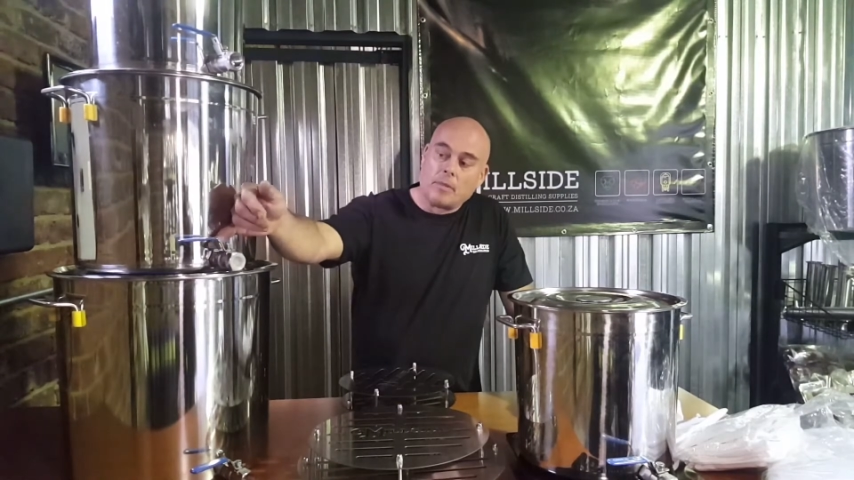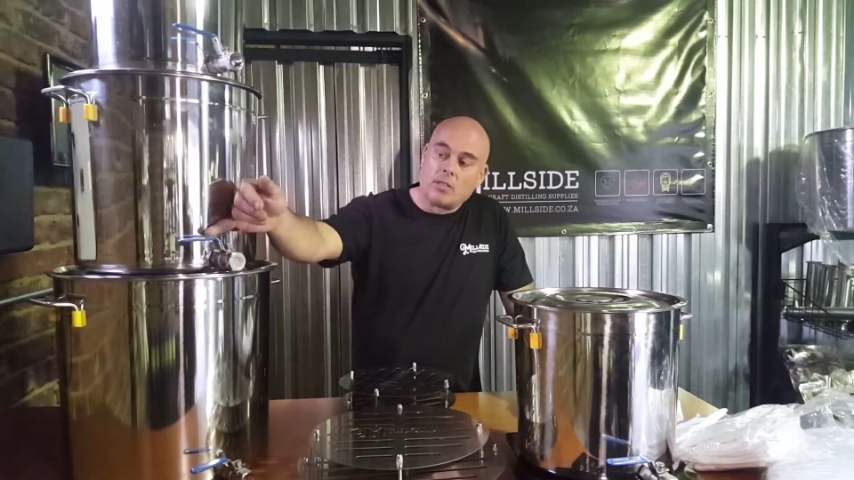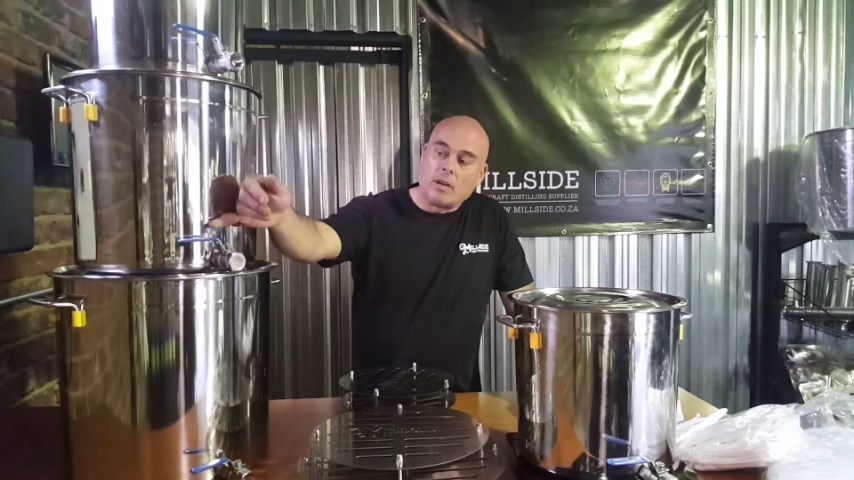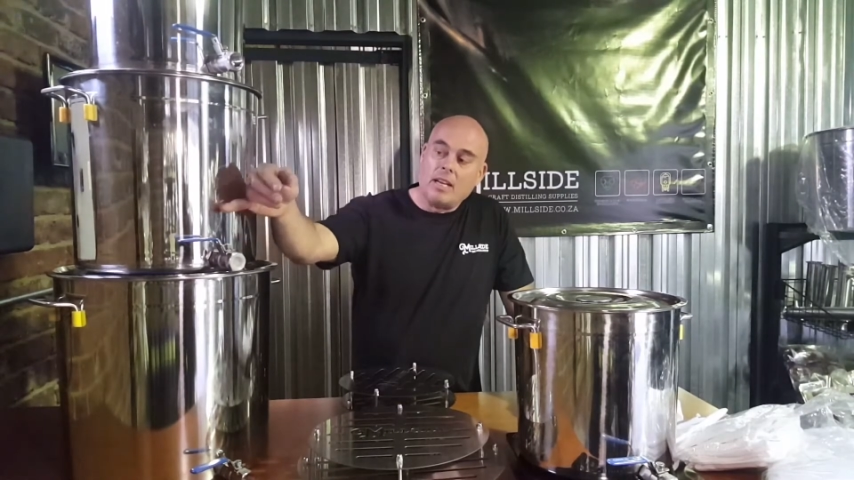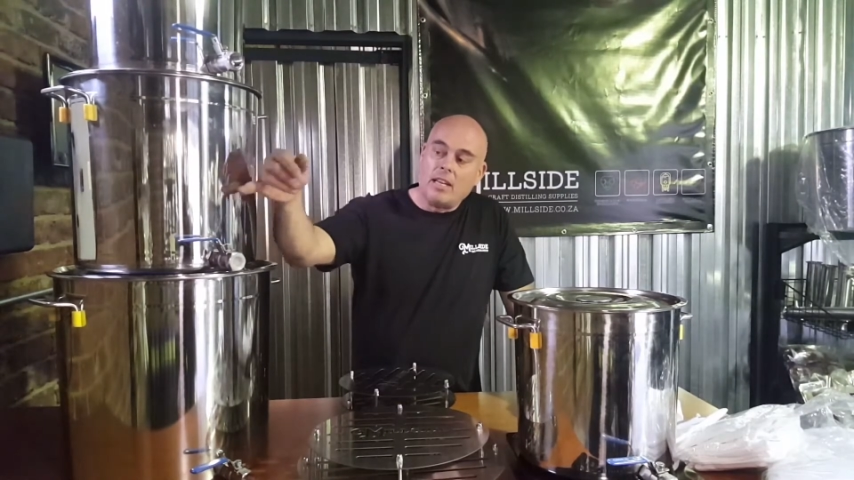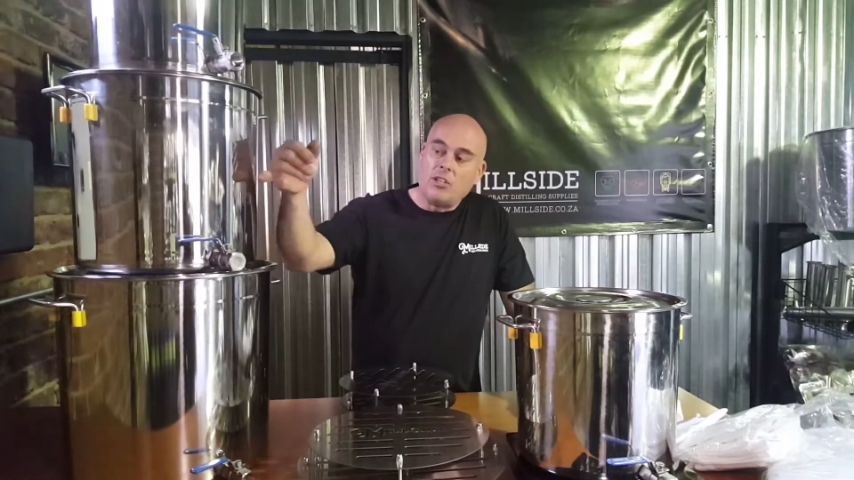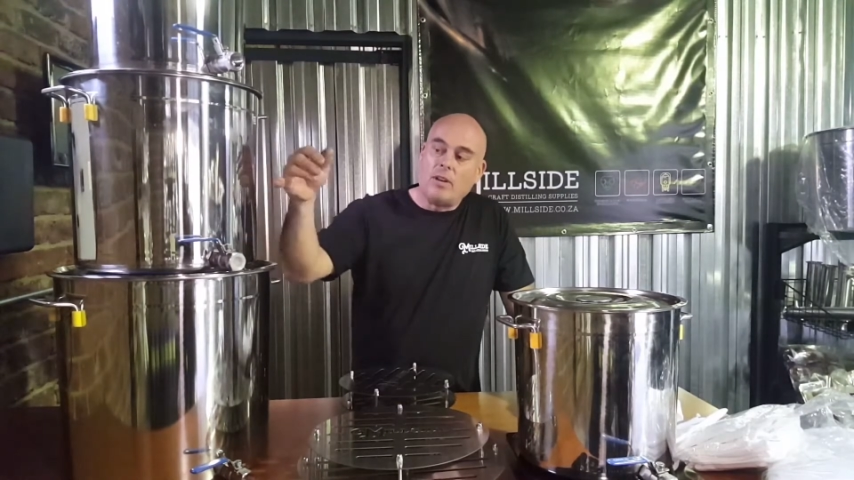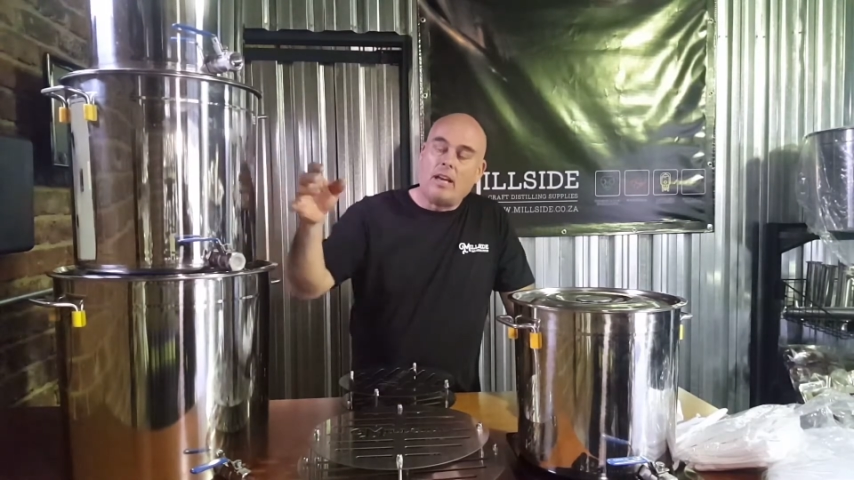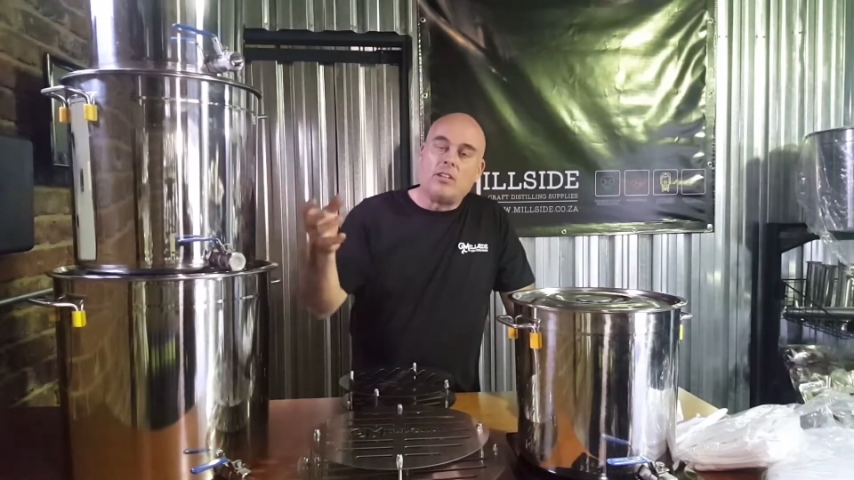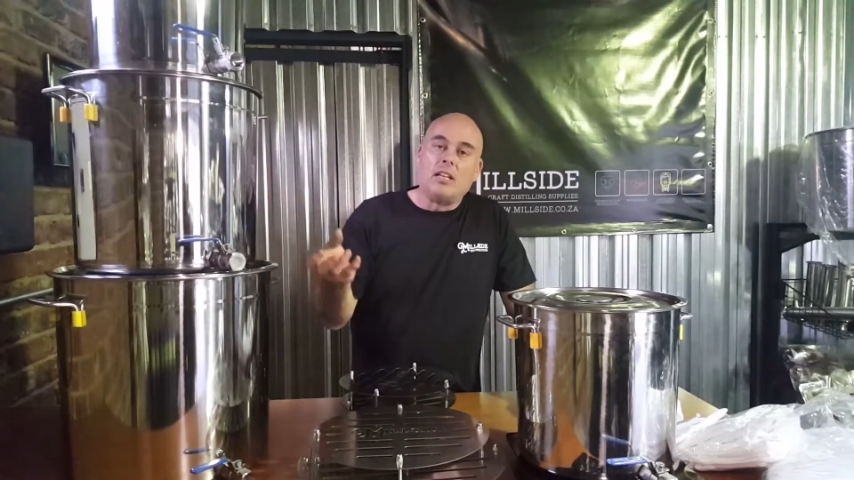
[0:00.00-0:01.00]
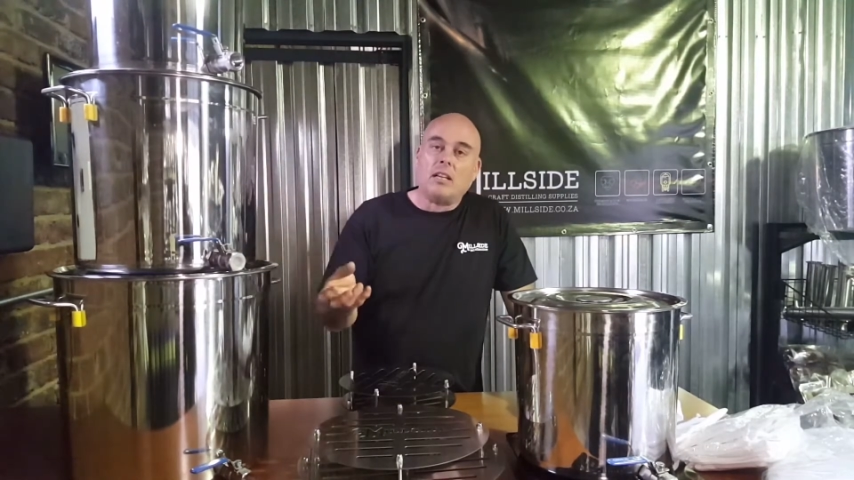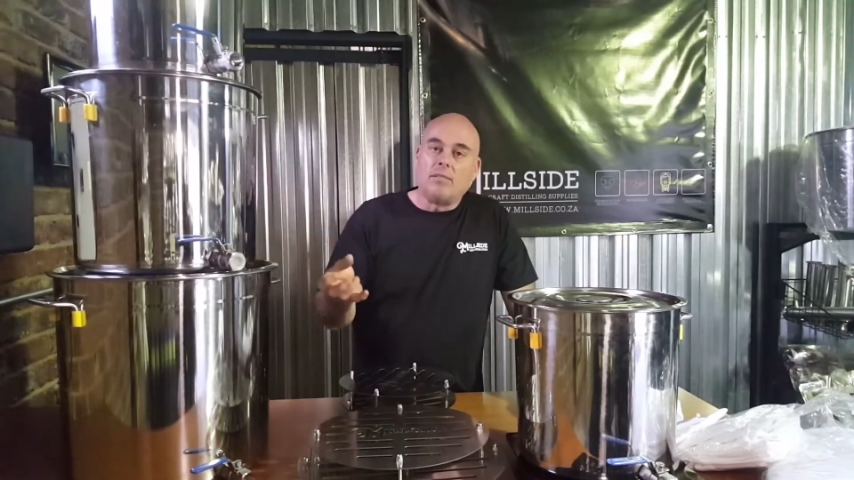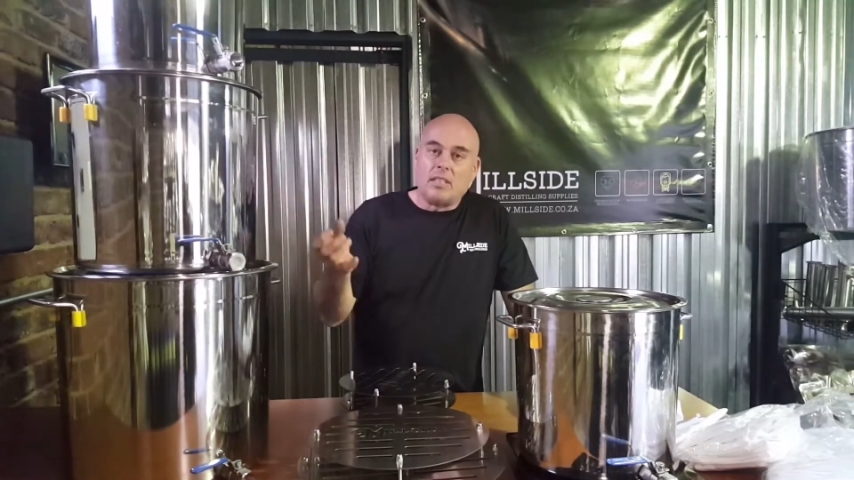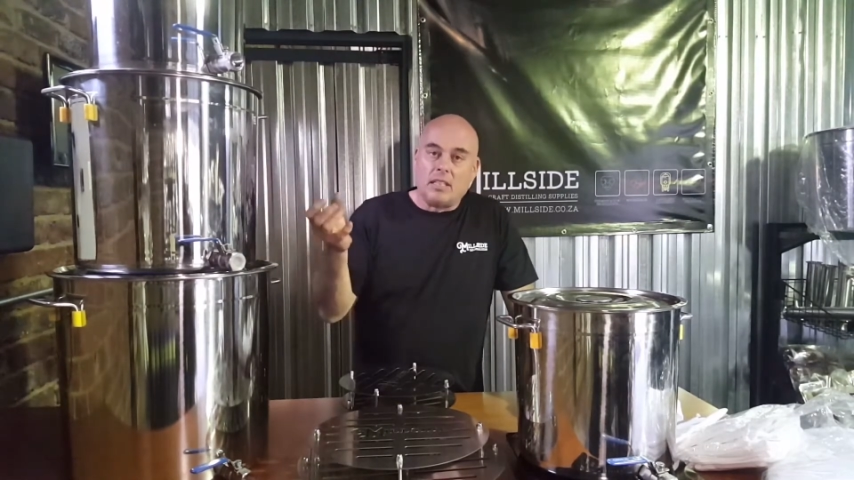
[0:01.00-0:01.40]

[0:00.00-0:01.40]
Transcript: So unless you're actually lifting